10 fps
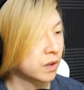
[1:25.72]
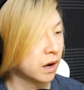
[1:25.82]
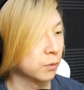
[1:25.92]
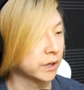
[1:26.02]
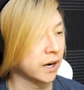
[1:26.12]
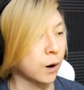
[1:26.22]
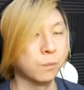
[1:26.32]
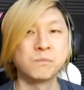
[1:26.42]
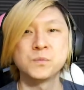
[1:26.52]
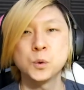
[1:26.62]
And we go,
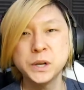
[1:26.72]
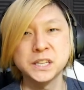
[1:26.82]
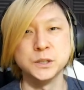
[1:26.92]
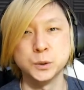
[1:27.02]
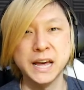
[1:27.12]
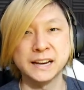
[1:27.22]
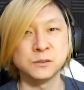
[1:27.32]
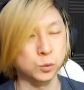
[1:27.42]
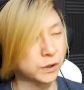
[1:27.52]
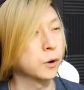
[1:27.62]
we can do that
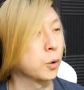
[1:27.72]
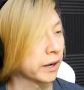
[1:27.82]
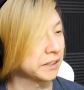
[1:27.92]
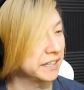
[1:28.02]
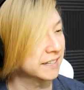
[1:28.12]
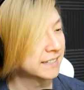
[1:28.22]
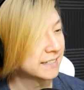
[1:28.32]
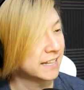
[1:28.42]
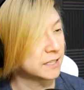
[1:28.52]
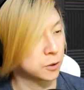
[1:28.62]
real quickly.
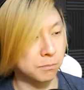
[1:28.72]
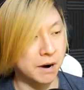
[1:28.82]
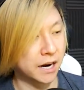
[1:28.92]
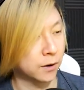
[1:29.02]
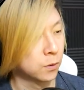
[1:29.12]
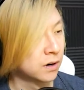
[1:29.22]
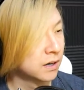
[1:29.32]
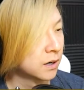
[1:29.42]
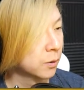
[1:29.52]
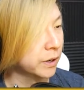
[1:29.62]
That's our motto.
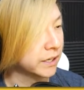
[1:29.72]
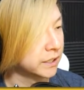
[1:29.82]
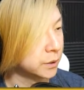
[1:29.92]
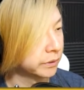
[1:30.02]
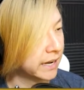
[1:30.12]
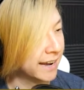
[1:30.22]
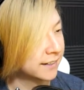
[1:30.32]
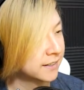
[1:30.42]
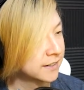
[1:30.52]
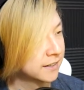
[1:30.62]
We can do that.
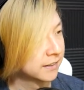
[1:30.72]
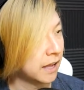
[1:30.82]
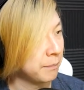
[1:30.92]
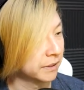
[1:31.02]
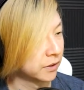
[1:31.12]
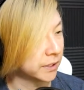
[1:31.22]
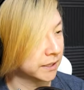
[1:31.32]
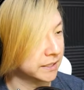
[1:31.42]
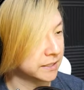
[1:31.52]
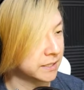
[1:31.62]
I mean, look
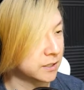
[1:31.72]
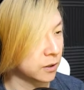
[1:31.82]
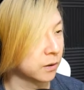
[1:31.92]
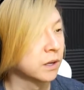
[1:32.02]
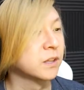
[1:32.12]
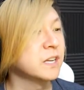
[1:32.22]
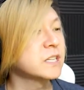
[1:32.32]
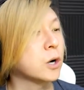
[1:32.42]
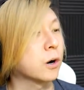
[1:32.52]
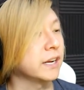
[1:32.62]
at these. These
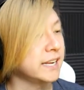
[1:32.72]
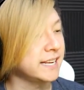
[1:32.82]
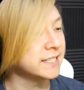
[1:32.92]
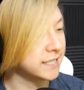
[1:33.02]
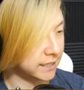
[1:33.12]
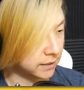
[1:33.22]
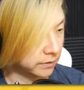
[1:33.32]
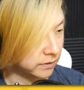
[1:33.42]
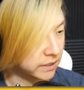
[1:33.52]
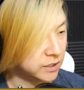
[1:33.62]
are easy.
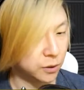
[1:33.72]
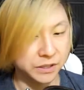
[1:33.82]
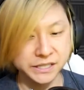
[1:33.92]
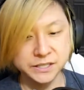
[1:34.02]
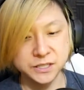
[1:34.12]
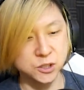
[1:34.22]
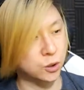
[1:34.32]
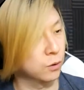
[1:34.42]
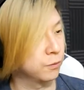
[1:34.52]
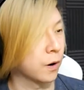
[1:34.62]
These are easy
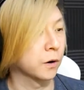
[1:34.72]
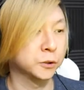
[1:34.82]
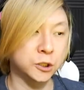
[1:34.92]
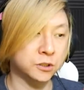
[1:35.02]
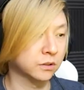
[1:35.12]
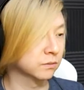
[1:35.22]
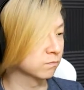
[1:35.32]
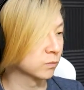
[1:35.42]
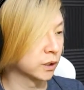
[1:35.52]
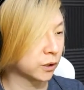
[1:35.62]
so far. Just
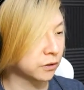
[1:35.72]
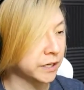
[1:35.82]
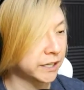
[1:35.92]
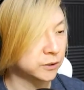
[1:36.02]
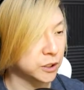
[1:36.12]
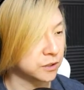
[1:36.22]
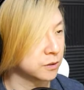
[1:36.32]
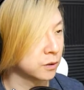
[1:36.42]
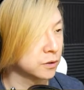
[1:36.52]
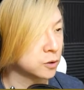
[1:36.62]
literally
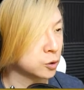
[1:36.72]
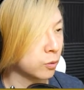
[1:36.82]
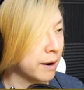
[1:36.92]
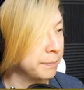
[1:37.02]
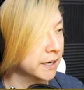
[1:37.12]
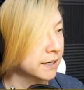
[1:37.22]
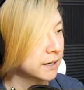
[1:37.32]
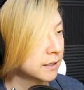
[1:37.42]
just swiping